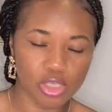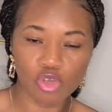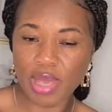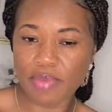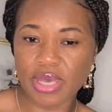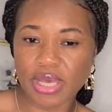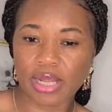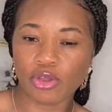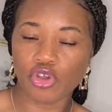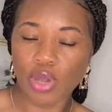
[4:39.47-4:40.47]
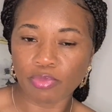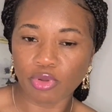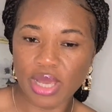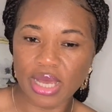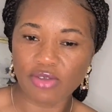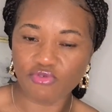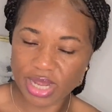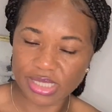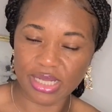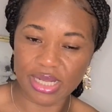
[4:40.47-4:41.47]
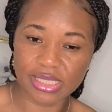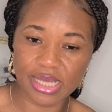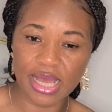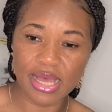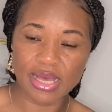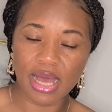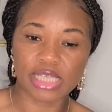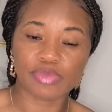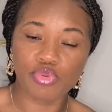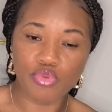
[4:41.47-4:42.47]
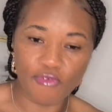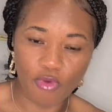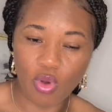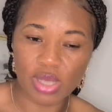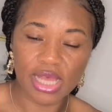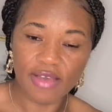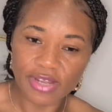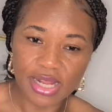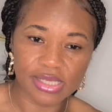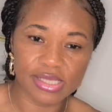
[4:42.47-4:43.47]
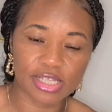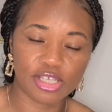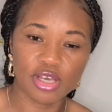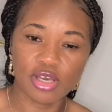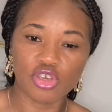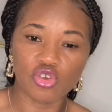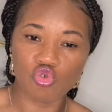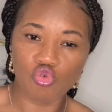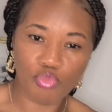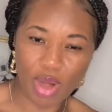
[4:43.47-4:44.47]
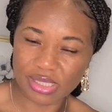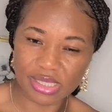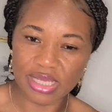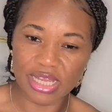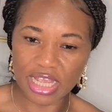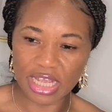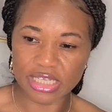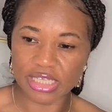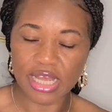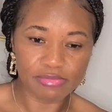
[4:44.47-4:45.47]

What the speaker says: So maybe your employer can write a letter as proof or as evidence that you practice in English.